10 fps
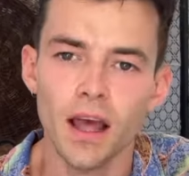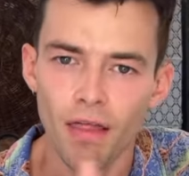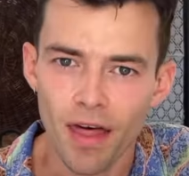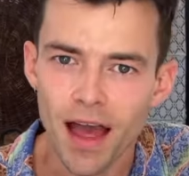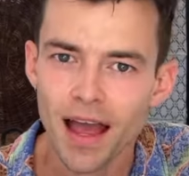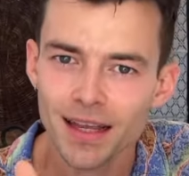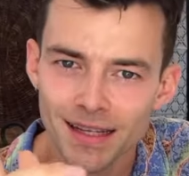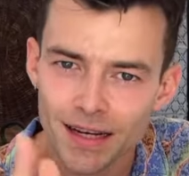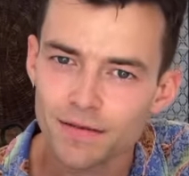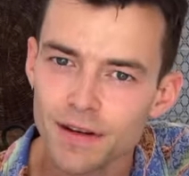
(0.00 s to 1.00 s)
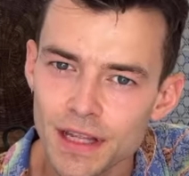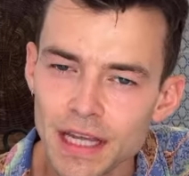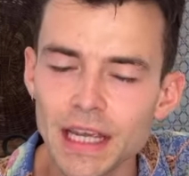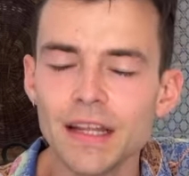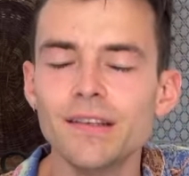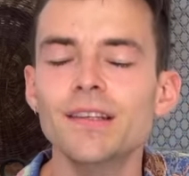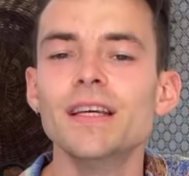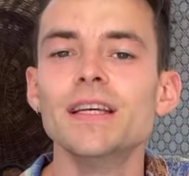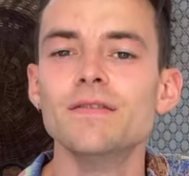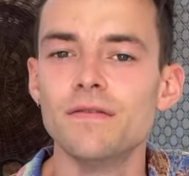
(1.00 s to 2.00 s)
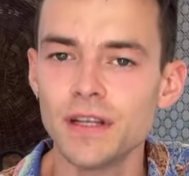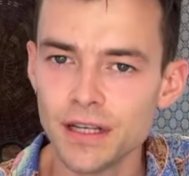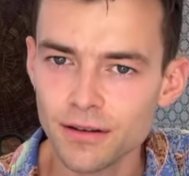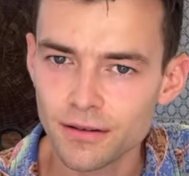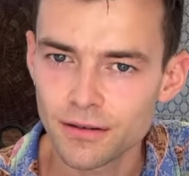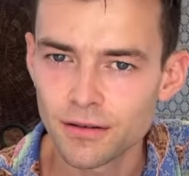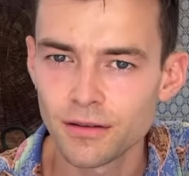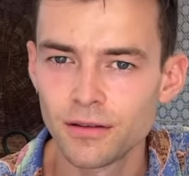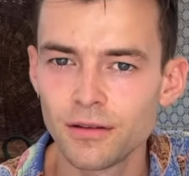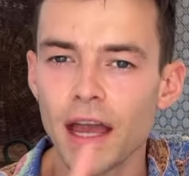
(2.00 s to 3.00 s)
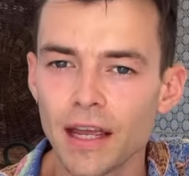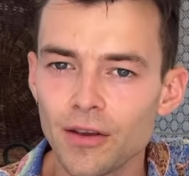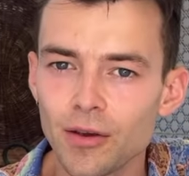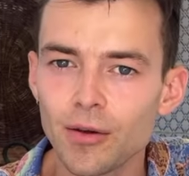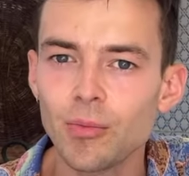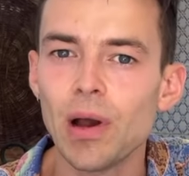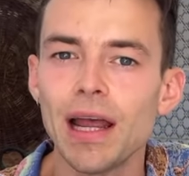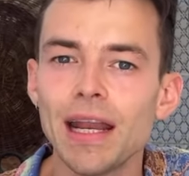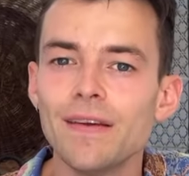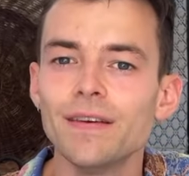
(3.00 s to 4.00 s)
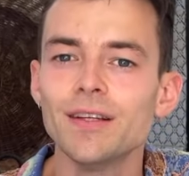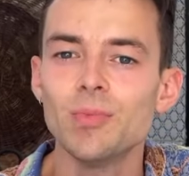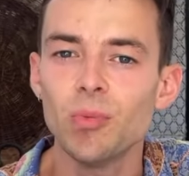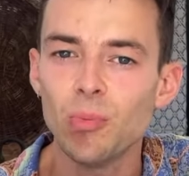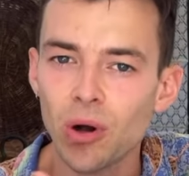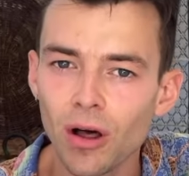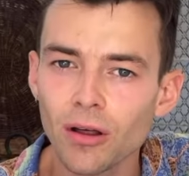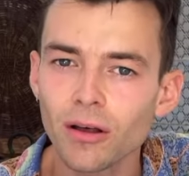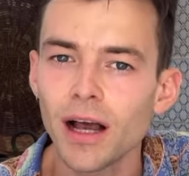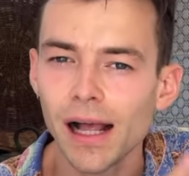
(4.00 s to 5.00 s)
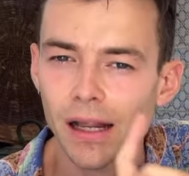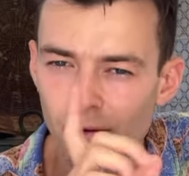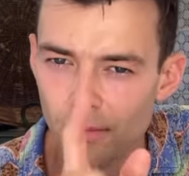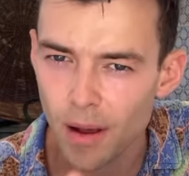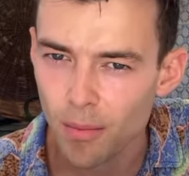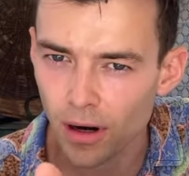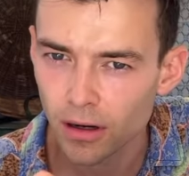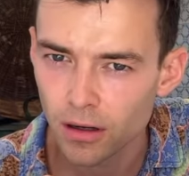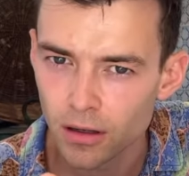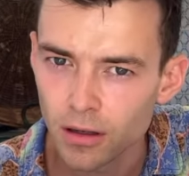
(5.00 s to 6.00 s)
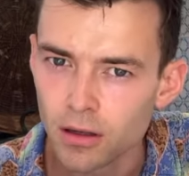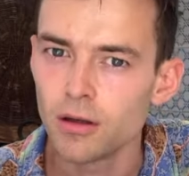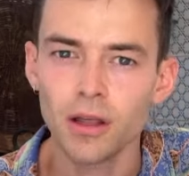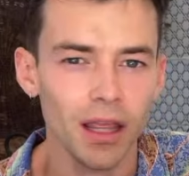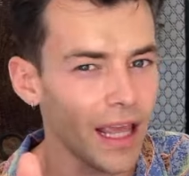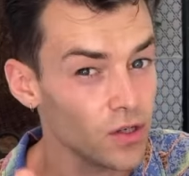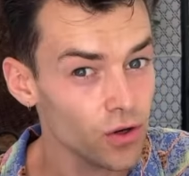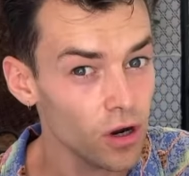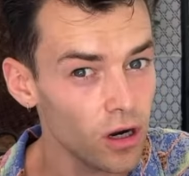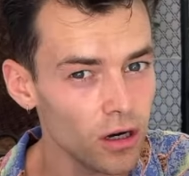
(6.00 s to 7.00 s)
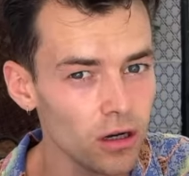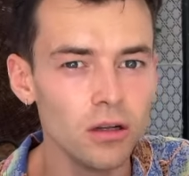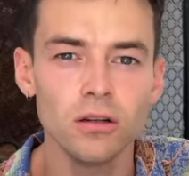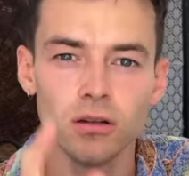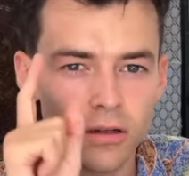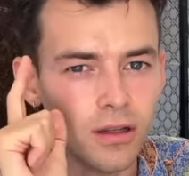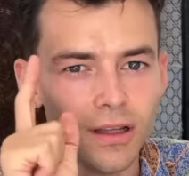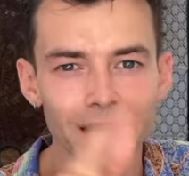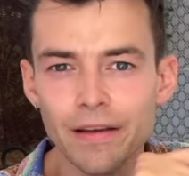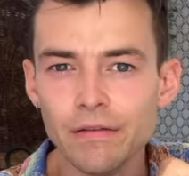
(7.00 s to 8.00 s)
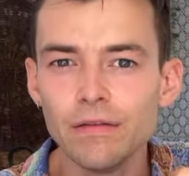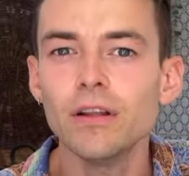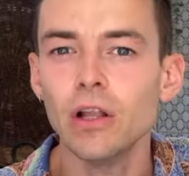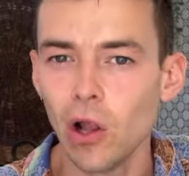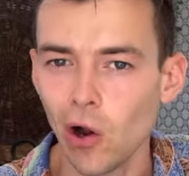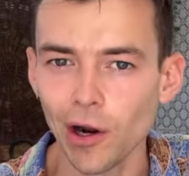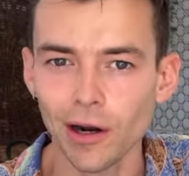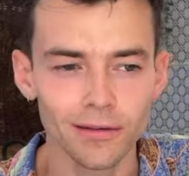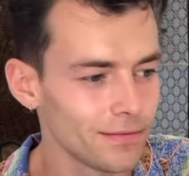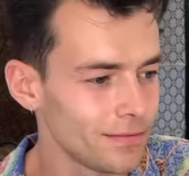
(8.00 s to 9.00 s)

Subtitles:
And that is everything in today's video. Thank you. My name has been Paul. And remember, get stronger, live longer.